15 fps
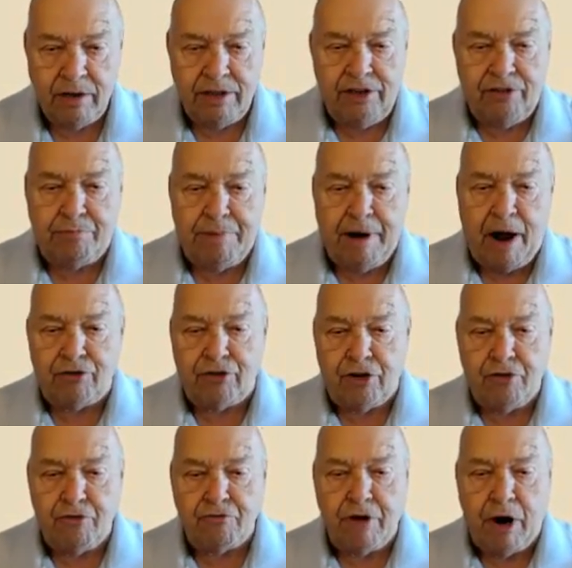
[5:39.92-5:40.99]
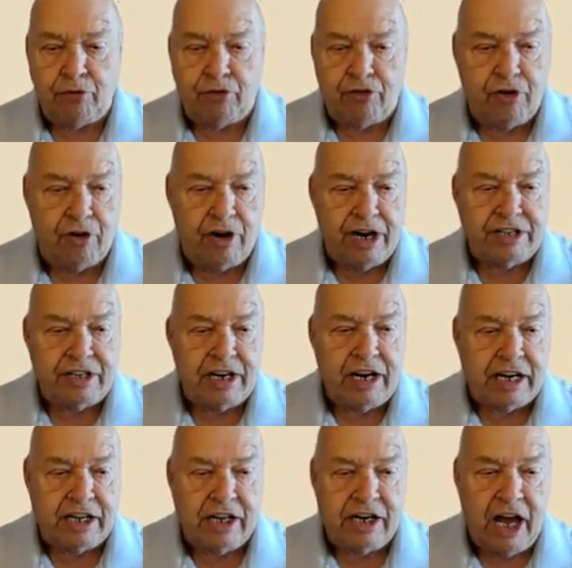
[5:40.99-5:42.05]
This browser routes your
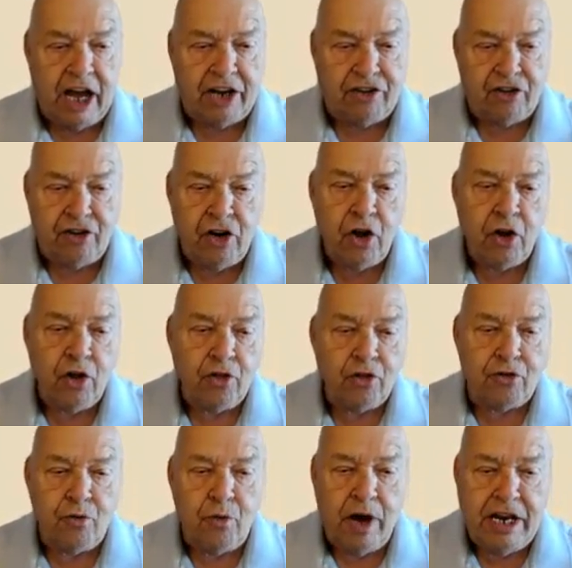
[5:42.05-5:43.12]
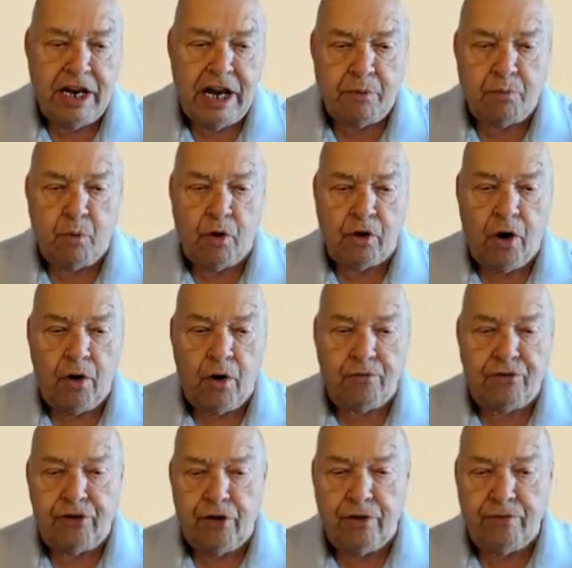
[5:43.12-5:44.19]
internet connection through a network
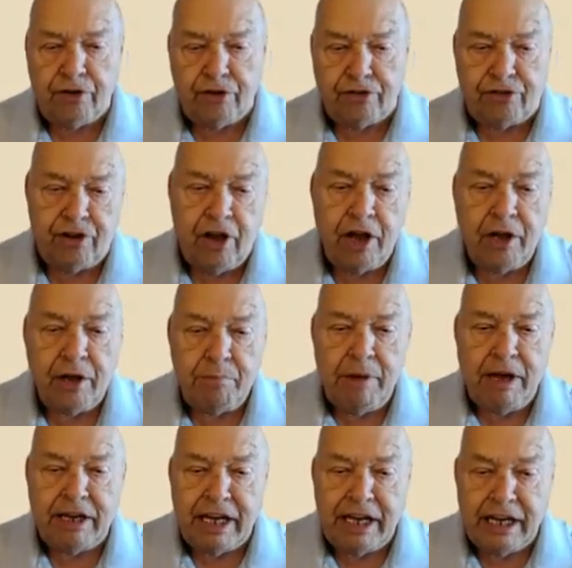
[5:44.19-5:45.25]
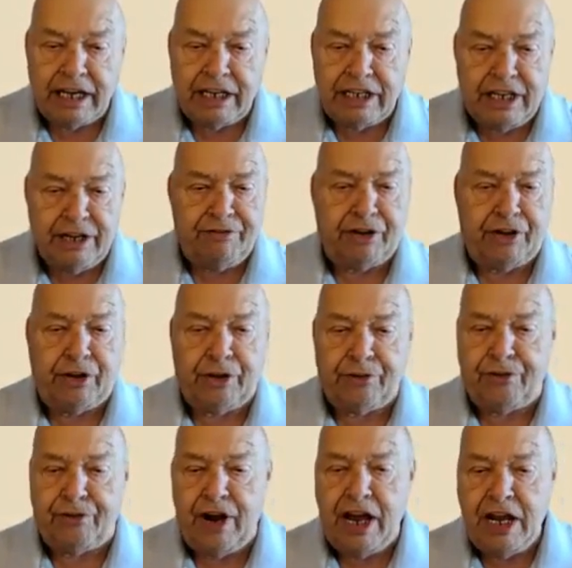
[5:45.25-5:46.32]
of servers, making it
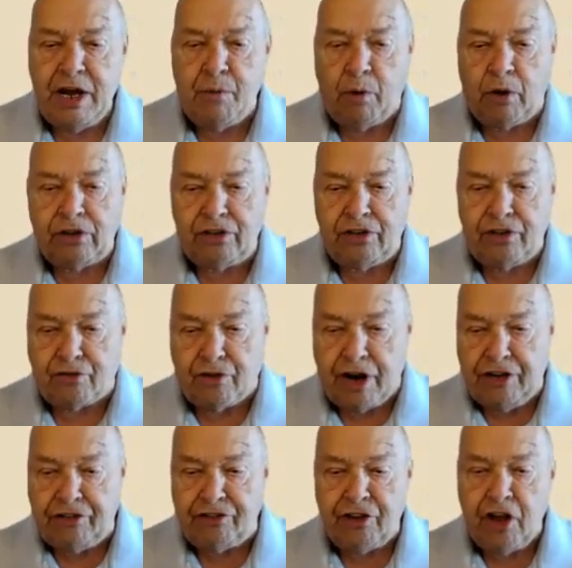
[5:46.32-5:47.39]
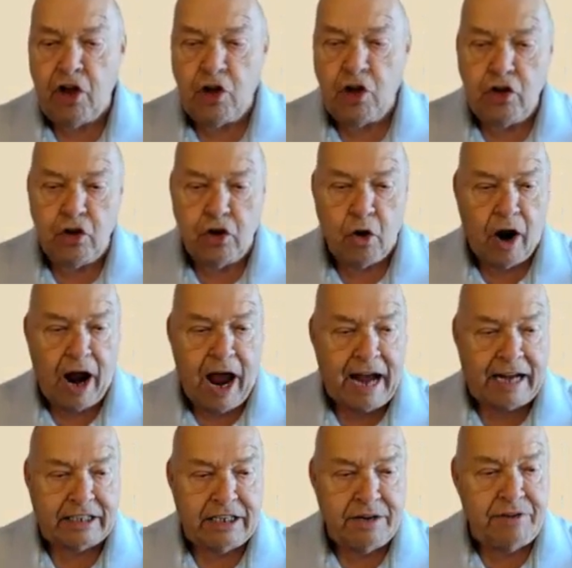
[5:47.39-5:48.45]
difficult for anyone to trace your
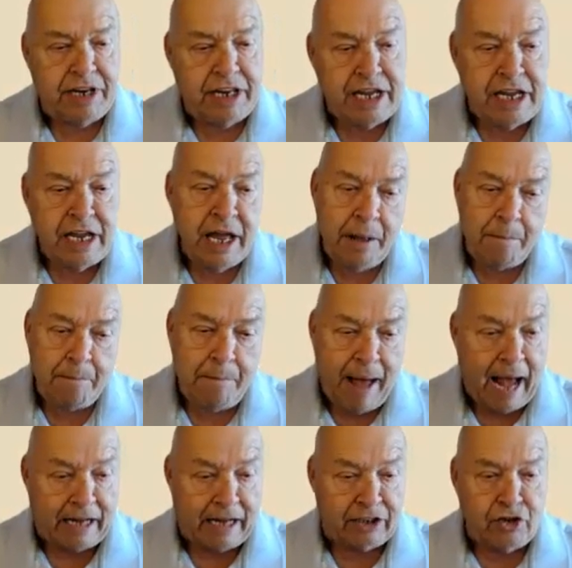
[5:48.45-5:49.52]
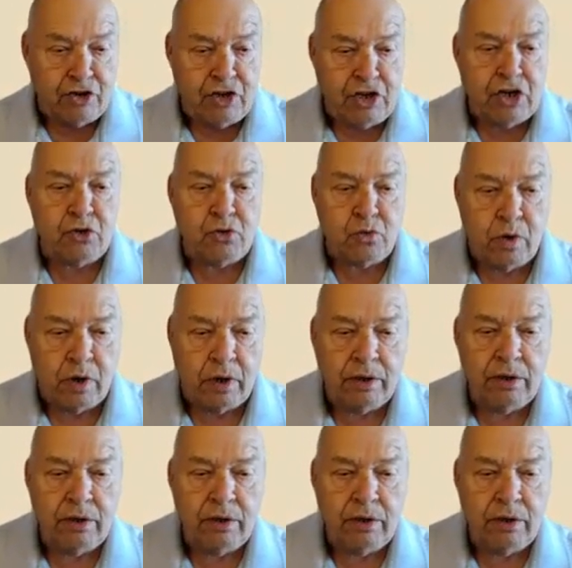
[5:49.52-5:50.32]
activity back to you.